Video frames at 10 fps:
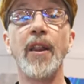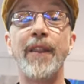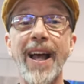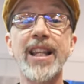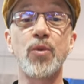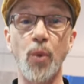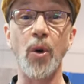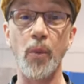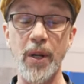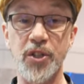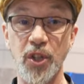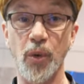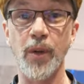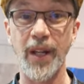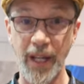That's what we
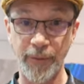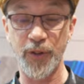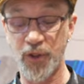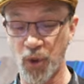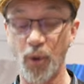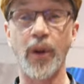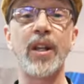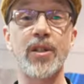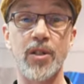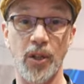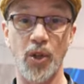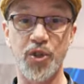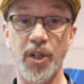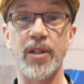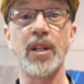do. Inventory,
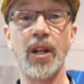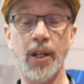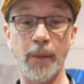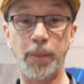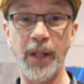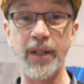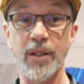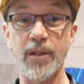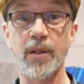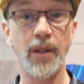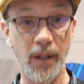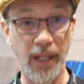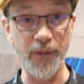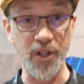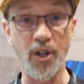solutions, completeness.
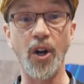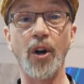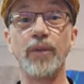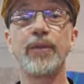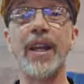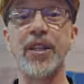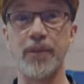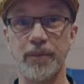Give us a call. Thank